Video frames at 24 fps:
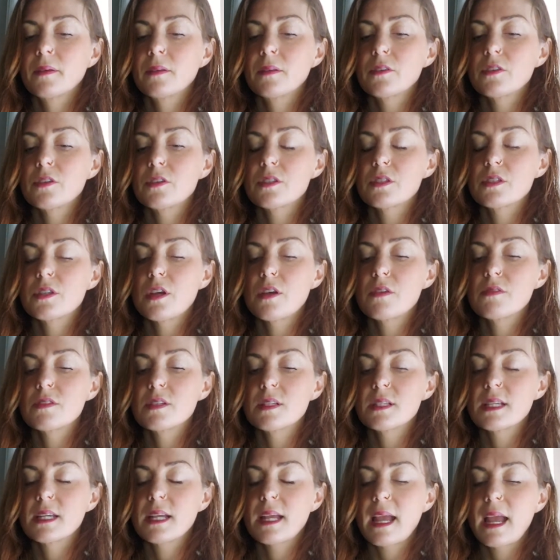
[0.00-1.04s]
Just
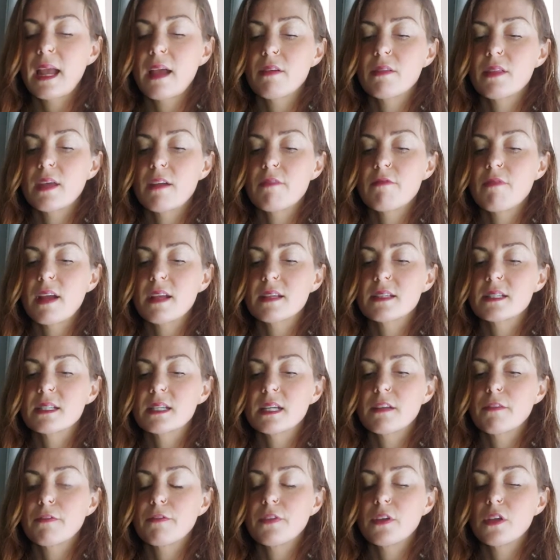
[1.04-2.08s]
noticing how they're
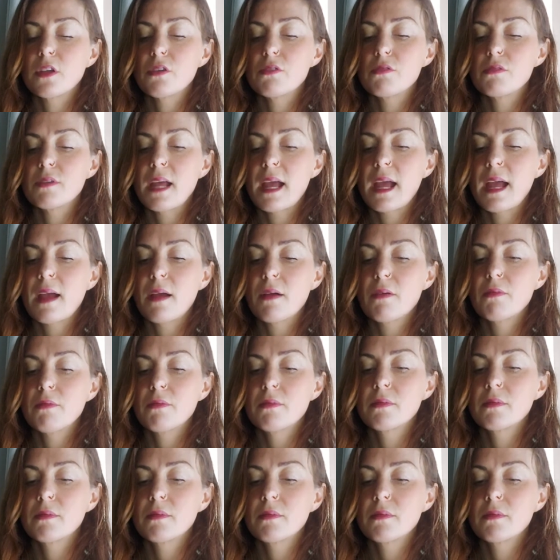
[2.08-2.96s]
resting for you now.